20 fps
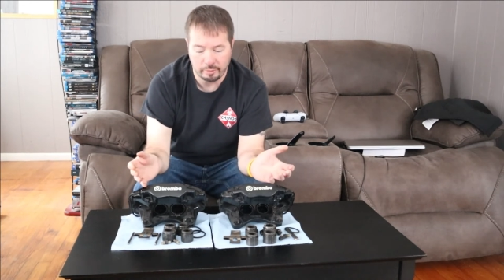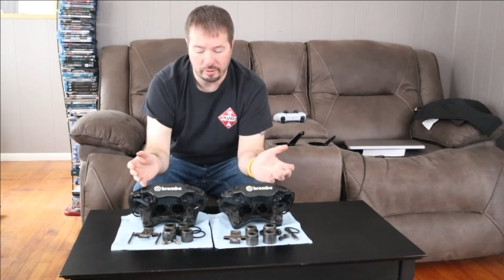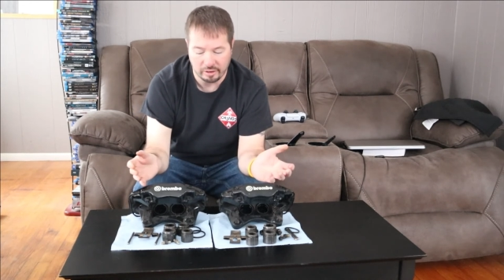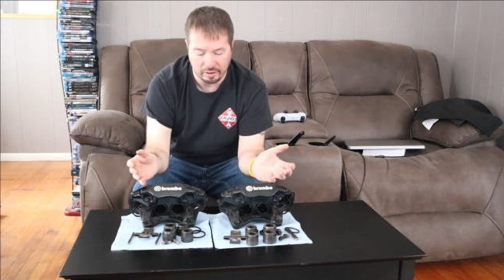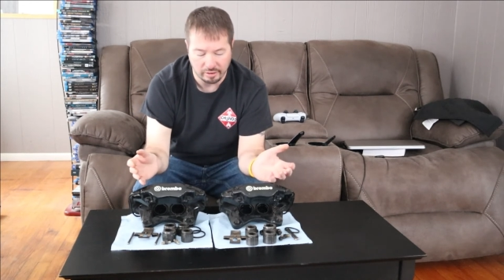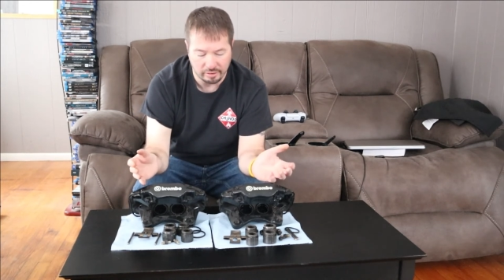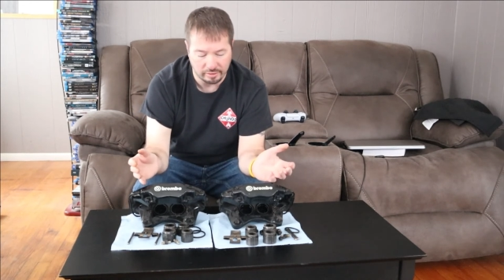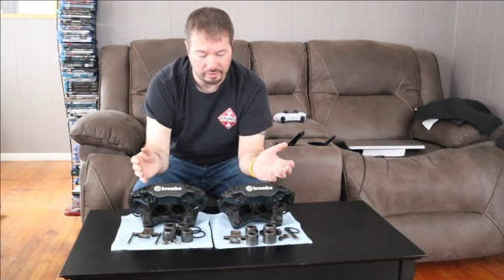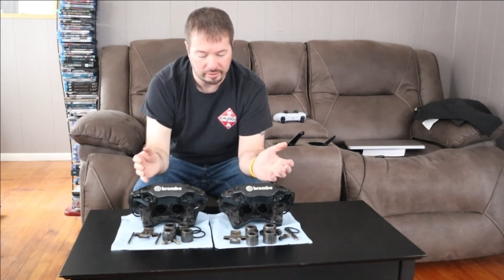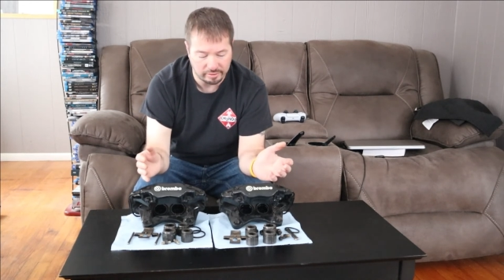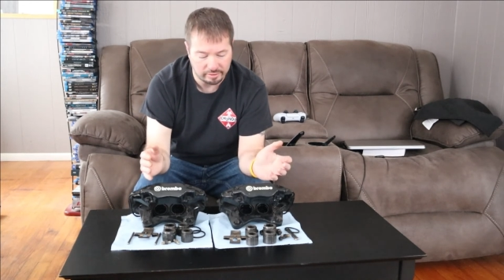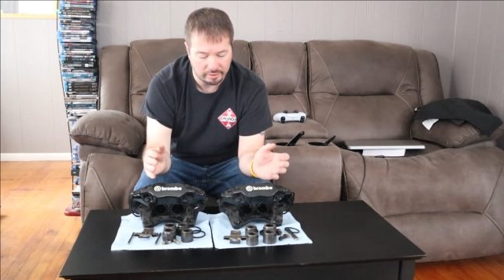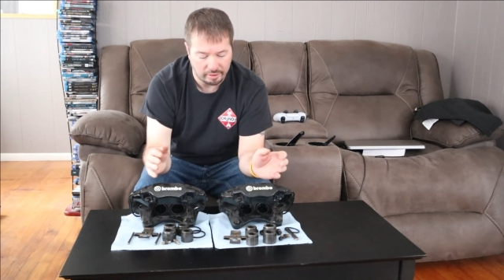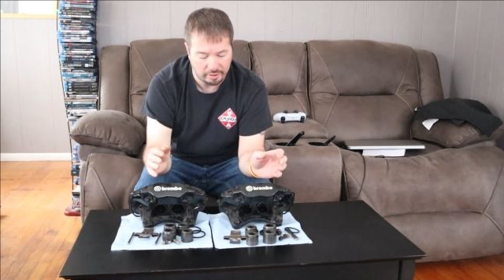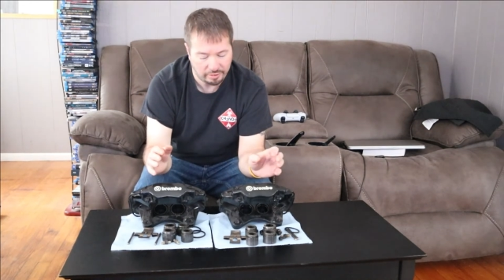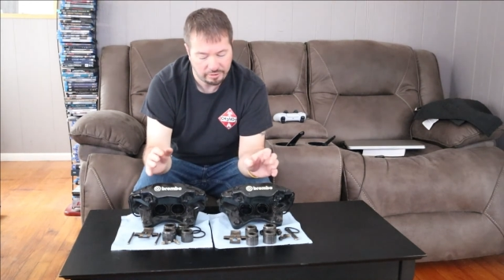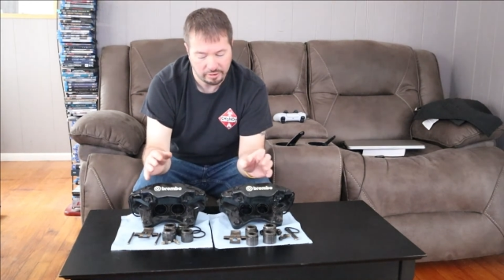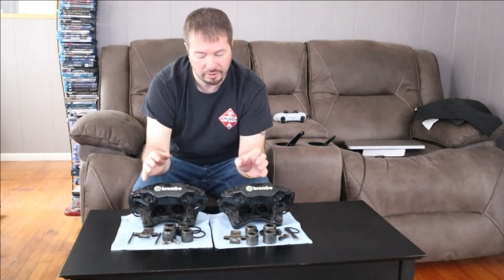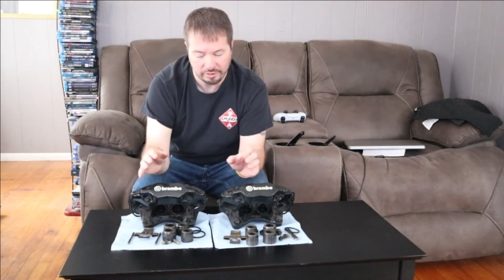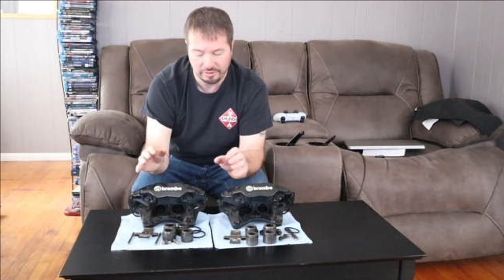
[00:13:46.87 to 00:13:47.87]
because
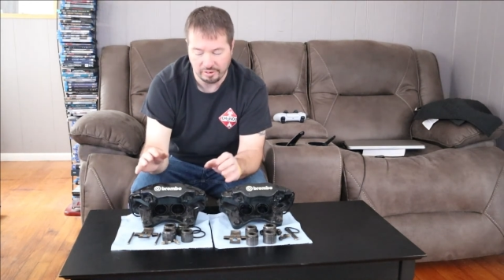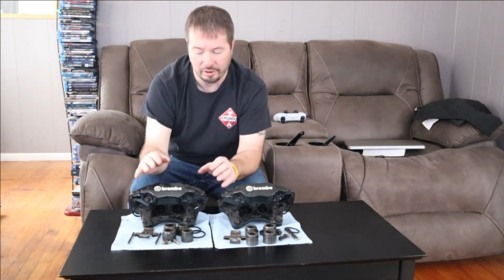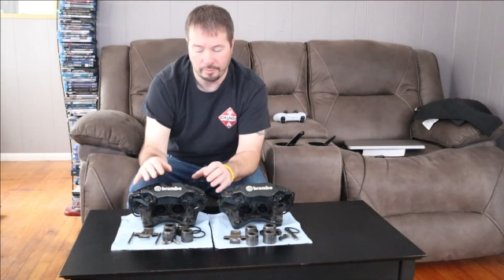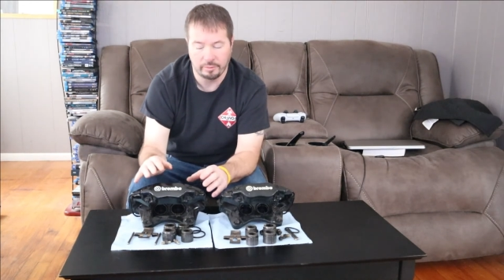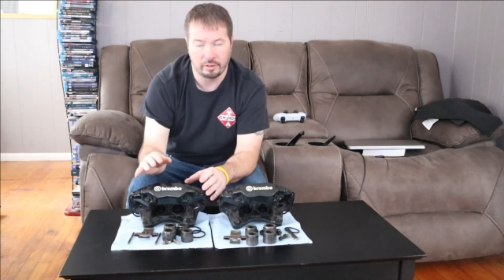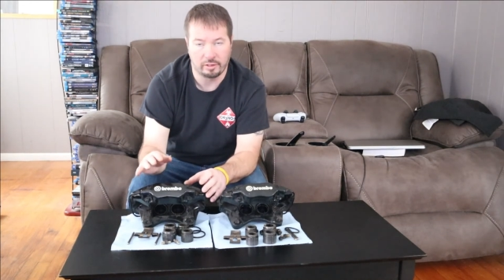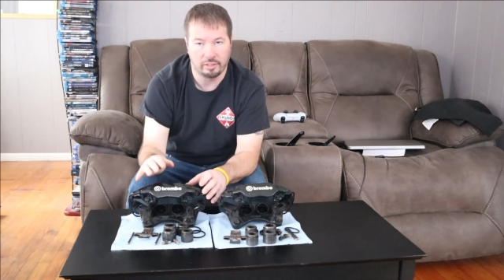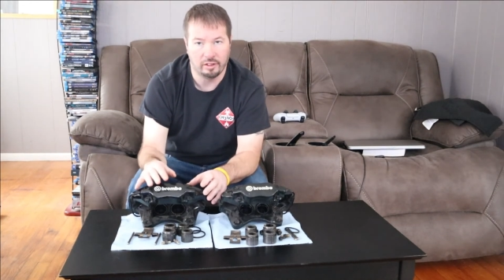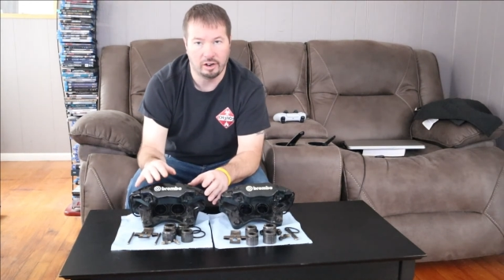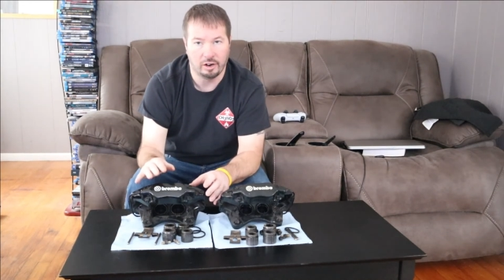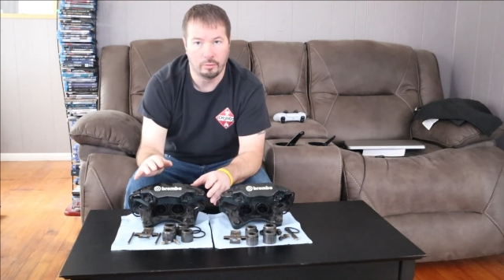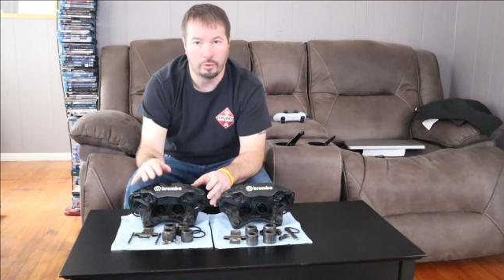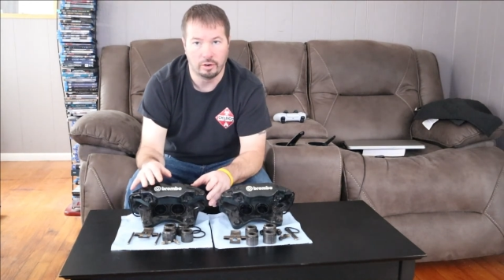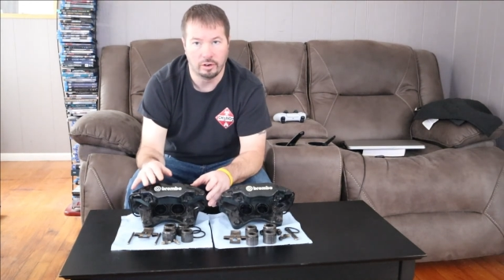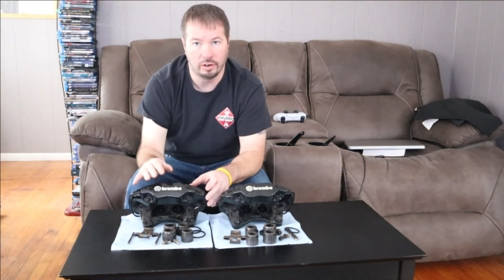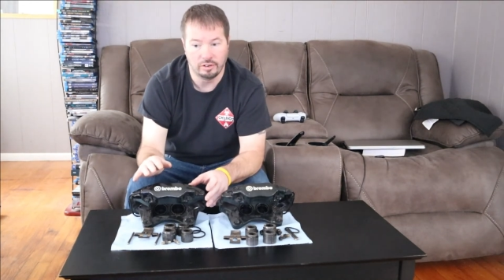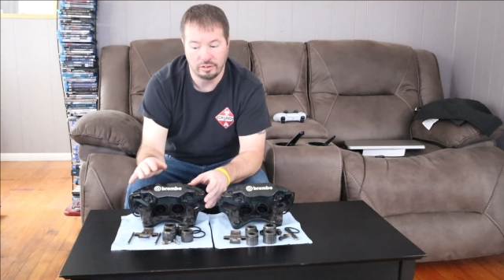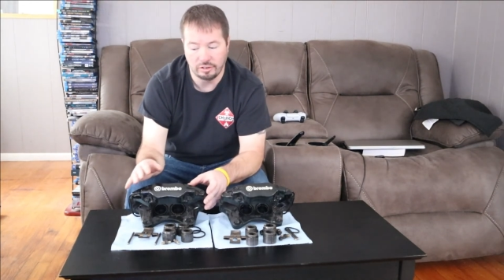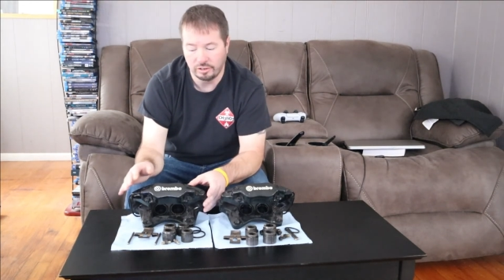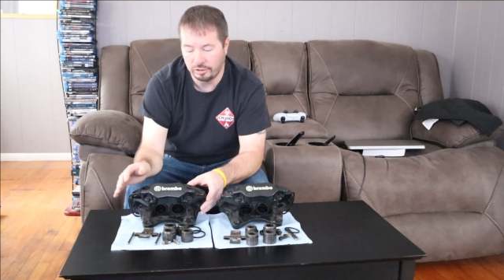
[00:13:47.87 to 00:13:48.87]
it's just something that I
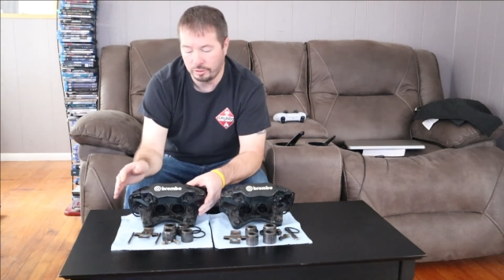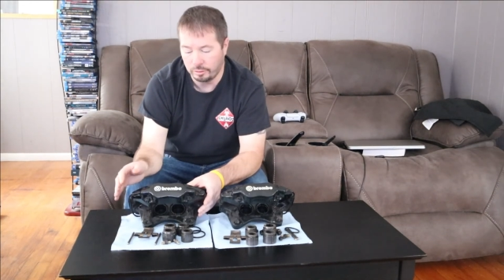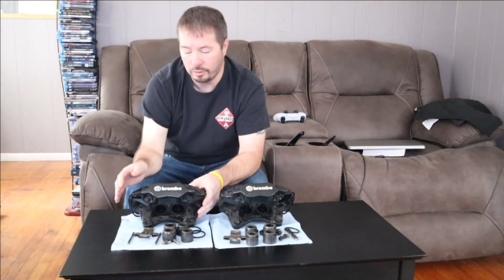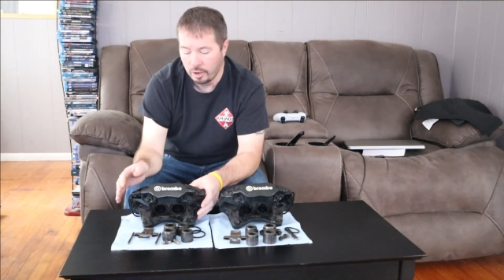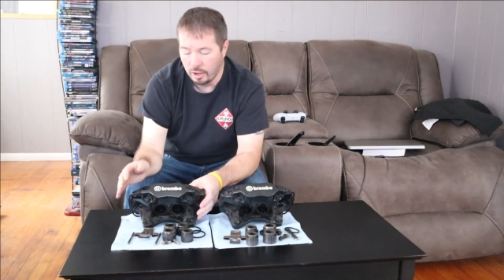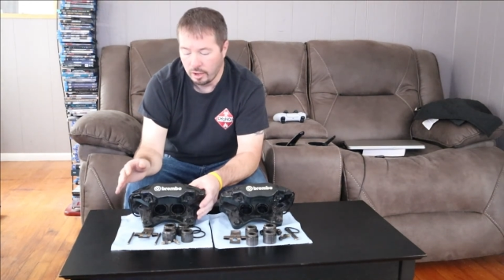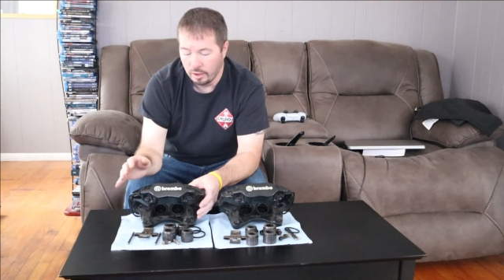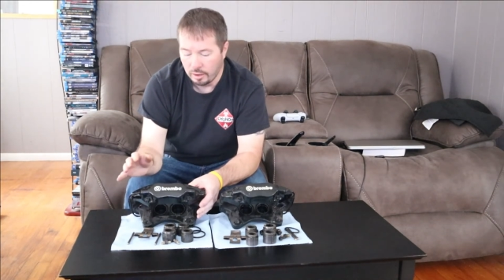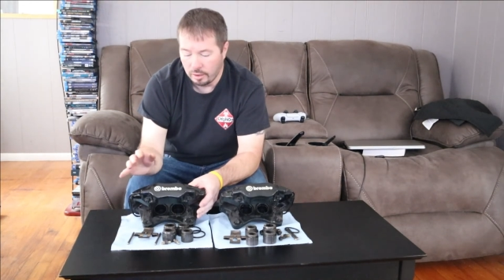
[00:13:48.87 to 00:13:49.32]
want to do.